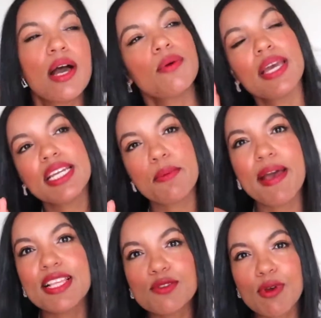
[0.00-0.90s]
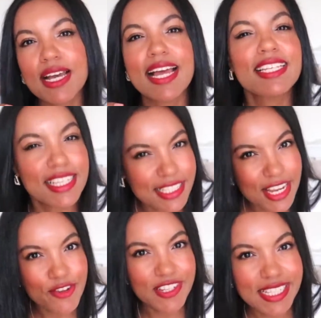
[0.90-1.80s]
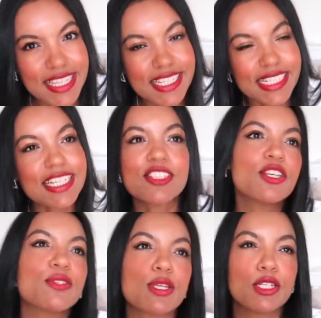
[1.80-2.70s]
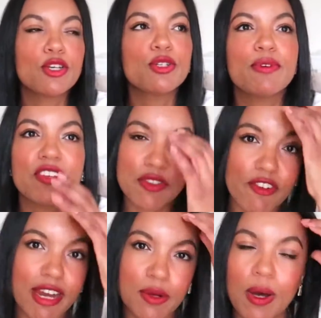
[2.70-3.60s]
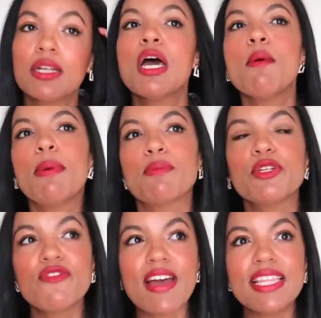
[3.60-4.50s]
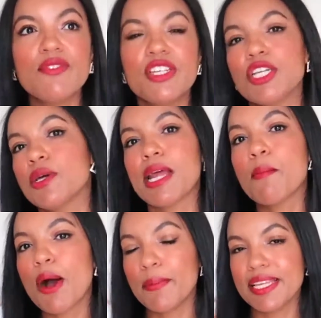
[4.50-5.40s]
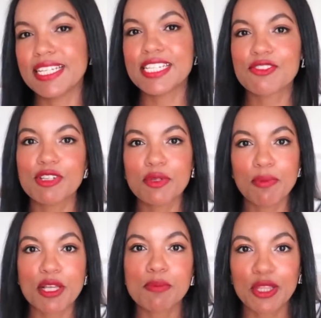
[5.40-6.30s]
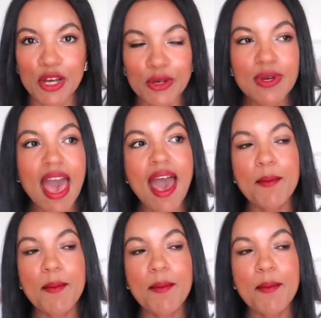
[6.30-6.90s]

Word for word: Now it depends what kind of things that you're into listening to, so I don't know if it's for anyone, but I'm going to find the video and I'll pop it in the description box below,